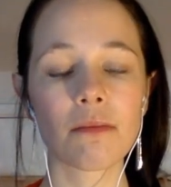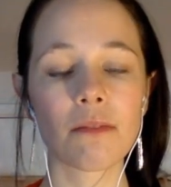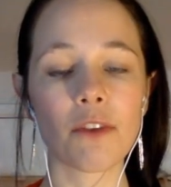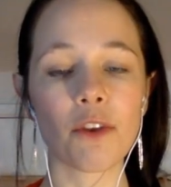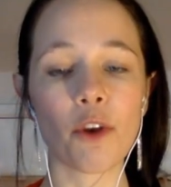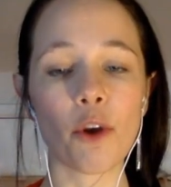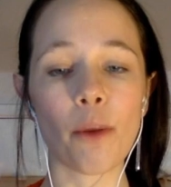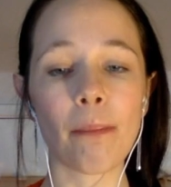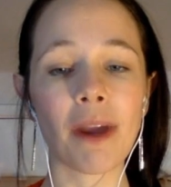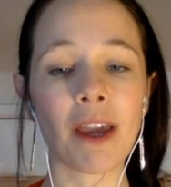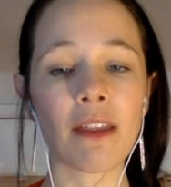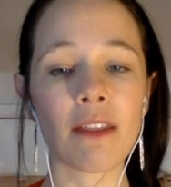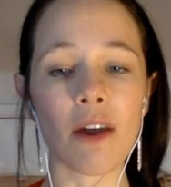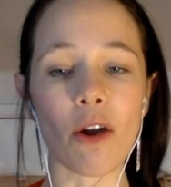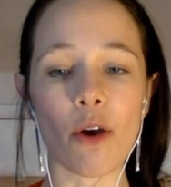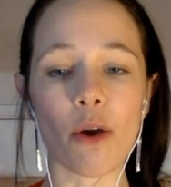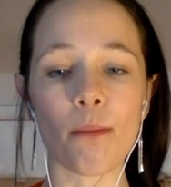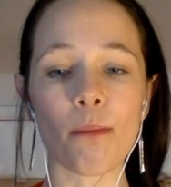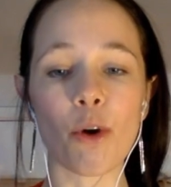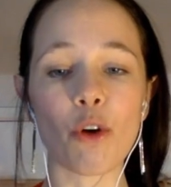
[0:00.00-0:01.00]
numbing
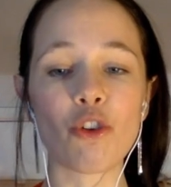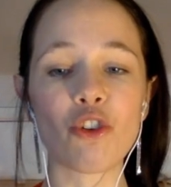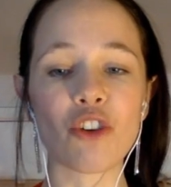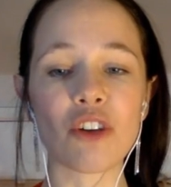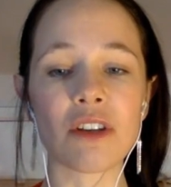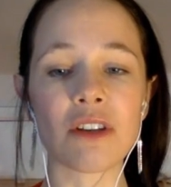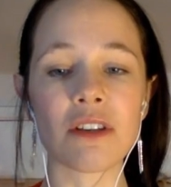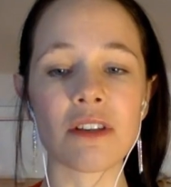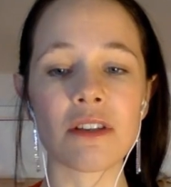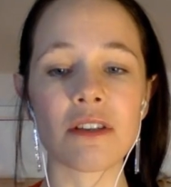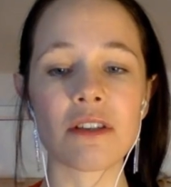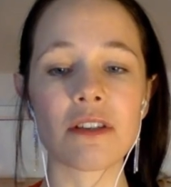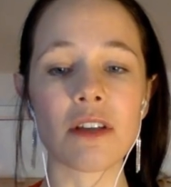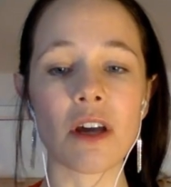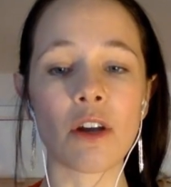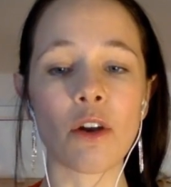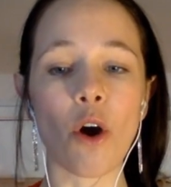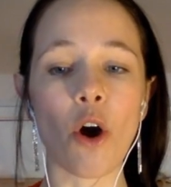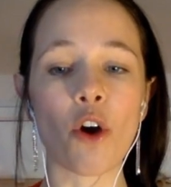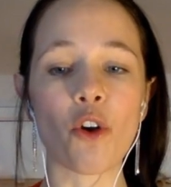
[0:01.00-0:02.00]
their emotions
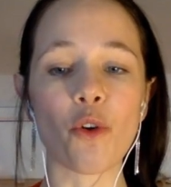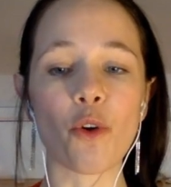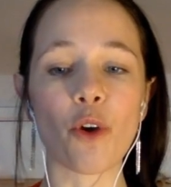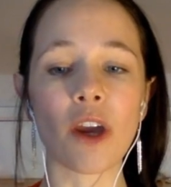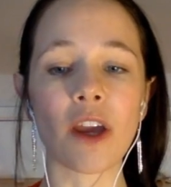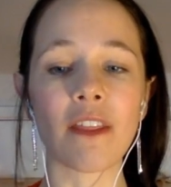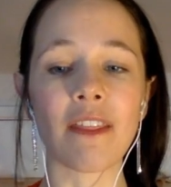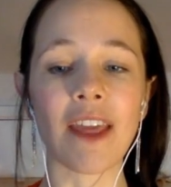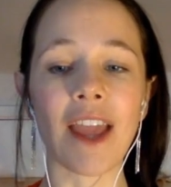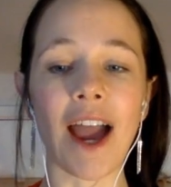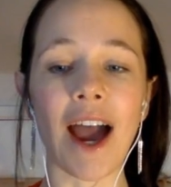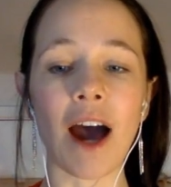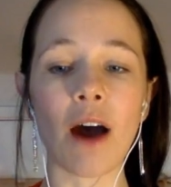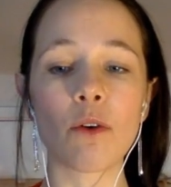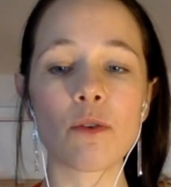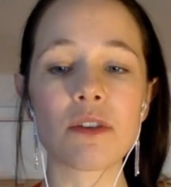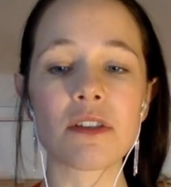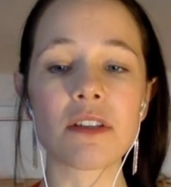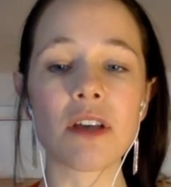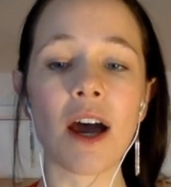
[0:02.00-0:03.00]
and honoring the
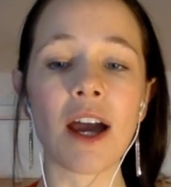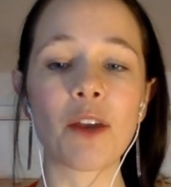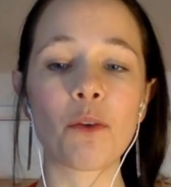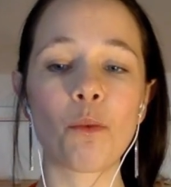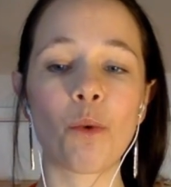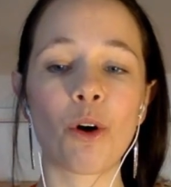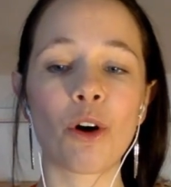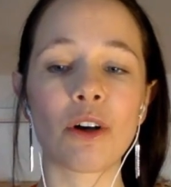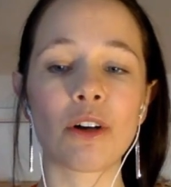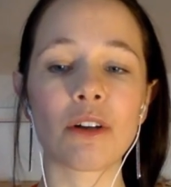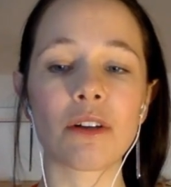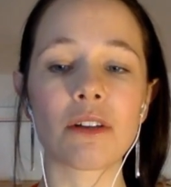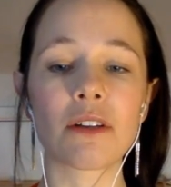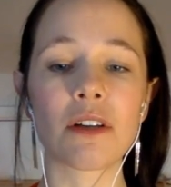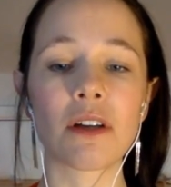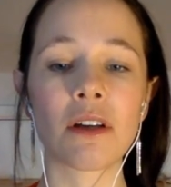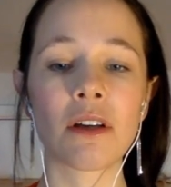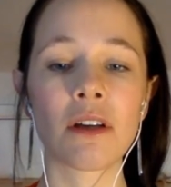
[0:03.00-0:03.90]
outside world